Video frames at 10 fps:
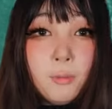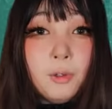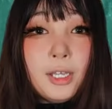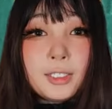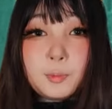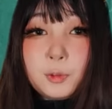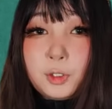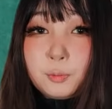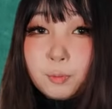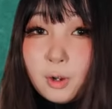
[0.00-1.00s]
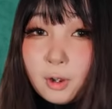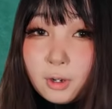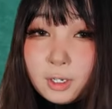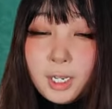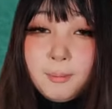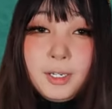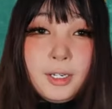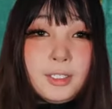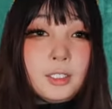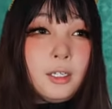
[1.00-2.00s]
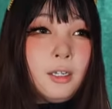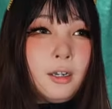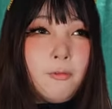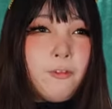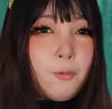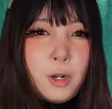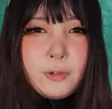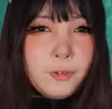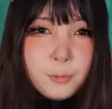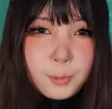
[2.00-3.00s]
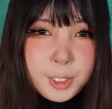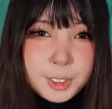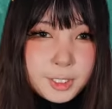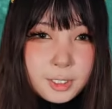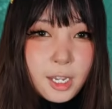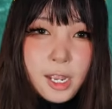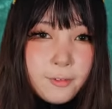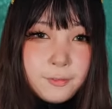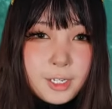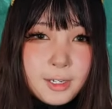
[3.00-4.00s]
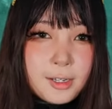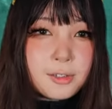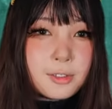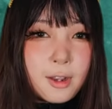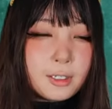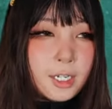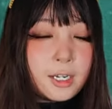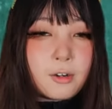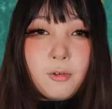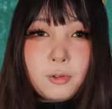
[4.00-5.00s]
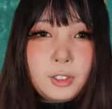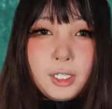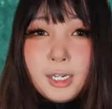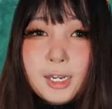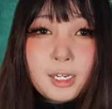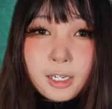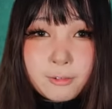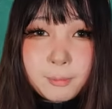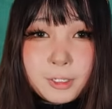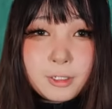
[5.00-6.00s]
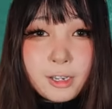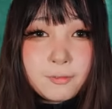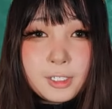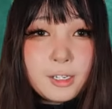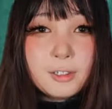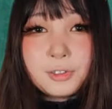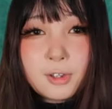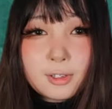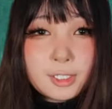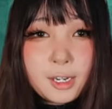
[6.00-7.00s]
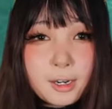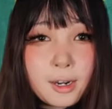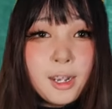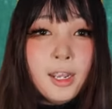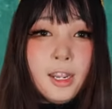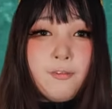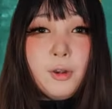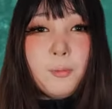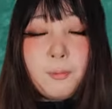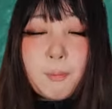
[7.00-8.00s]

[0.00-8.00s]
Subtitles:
Well, that's where you're wrong, because for whatever reason, the FDA does not care, or the Canadian FDA does not care if you